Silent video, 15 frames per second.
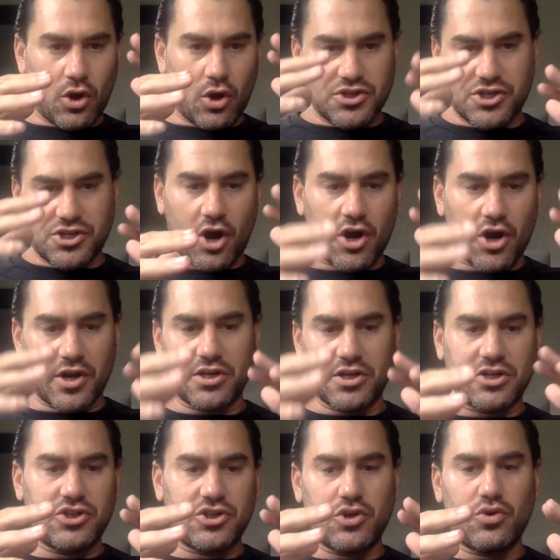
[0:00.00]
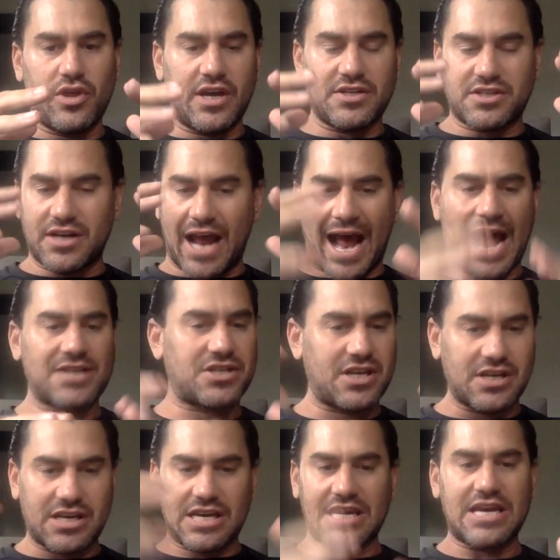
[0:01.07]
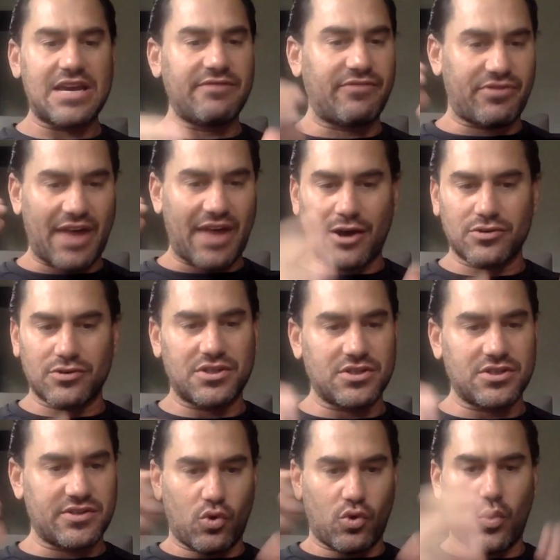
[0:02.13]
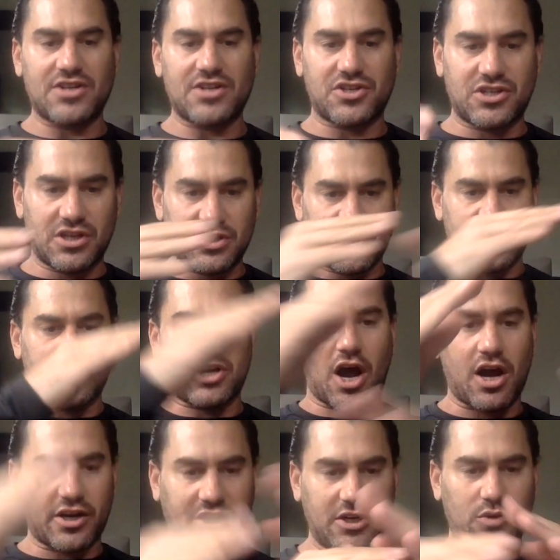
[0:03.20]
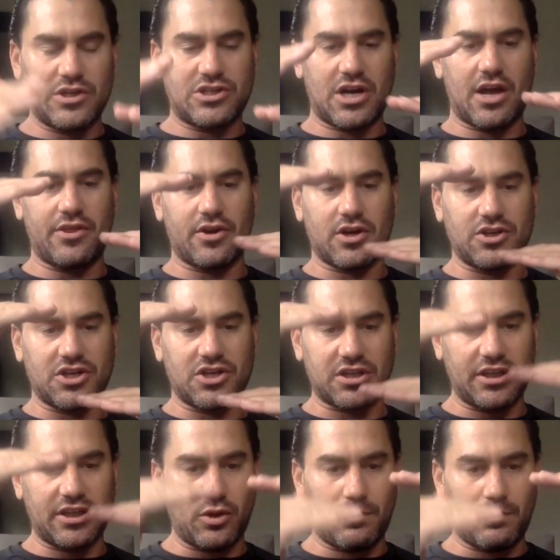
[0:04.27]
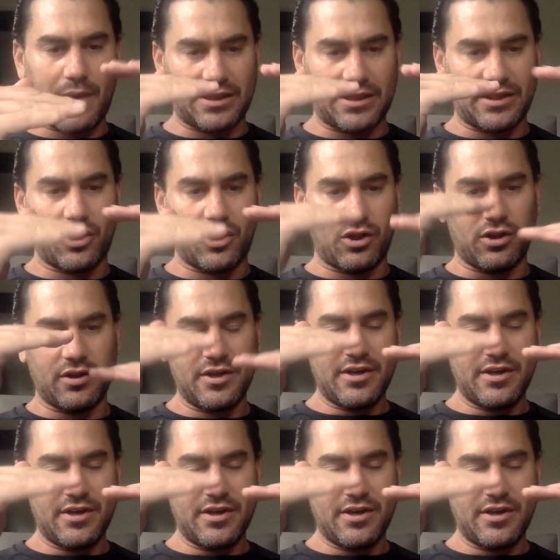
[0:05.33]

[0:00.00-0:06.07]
starting to do this and asking Yves thousands of questions and talking to each other and just little by little